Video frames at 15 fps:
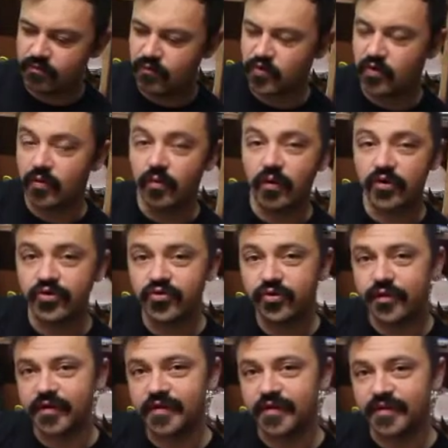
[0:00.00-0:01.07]
So one
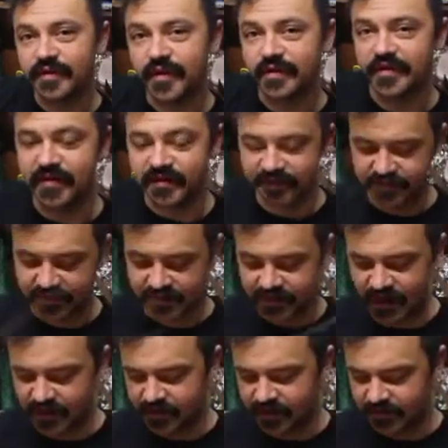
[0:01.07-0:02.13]
trick to set these
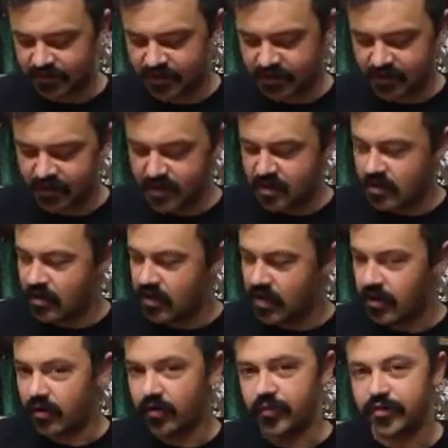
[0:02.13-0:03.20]
exactly,
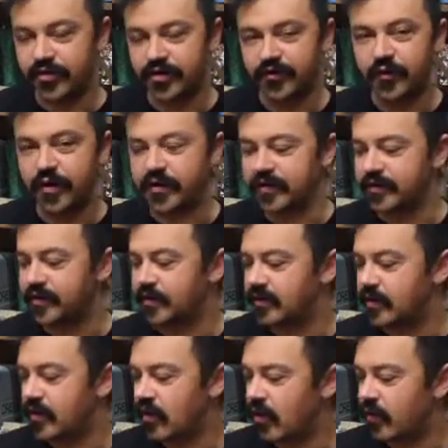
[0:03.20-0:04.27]
which I find is
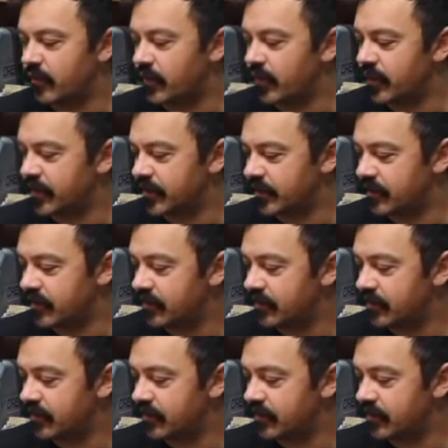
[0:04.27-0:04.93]
helpful in